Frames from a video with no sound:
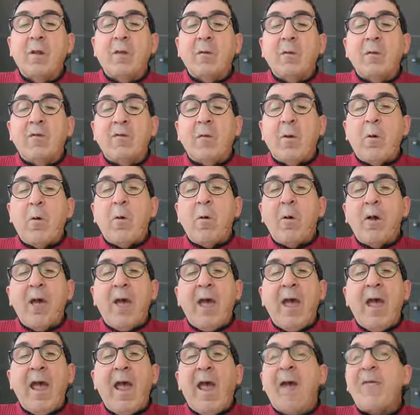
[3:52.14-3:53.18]
So,
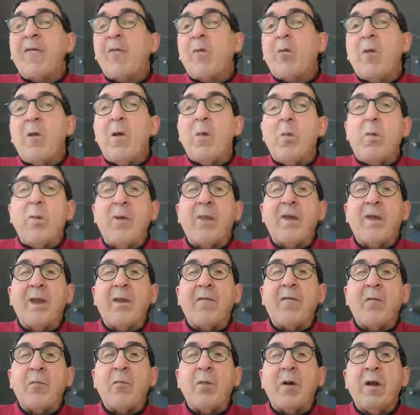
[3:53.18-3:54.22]
have a great week,
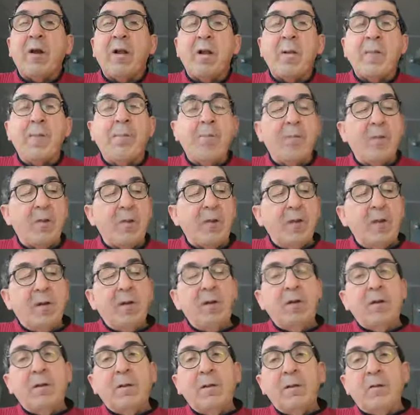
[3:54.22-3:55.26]
everybody.
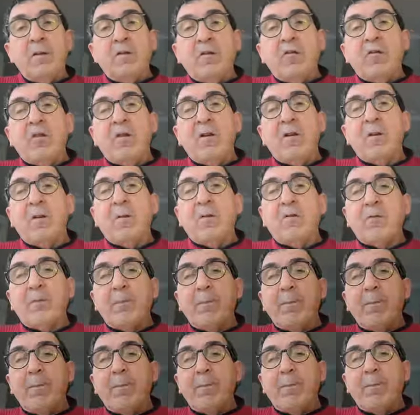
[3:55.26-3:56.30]
Cheers
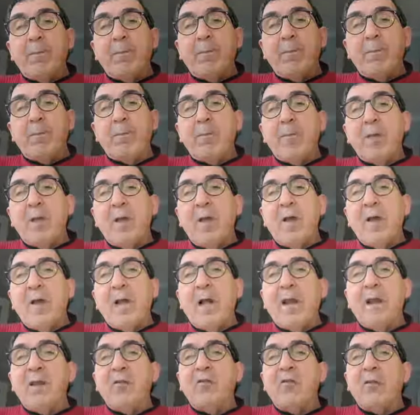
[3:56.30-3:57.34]

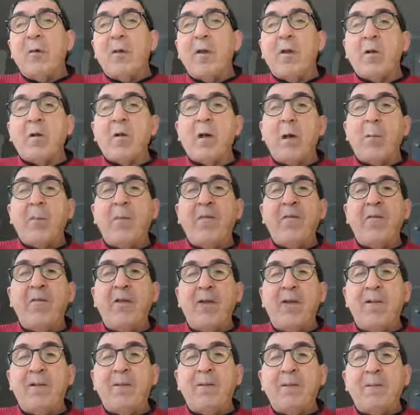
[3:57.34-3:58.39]
and enjoy your cup of
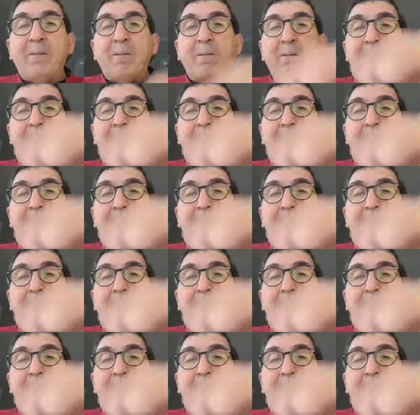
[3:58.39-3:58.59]
faith.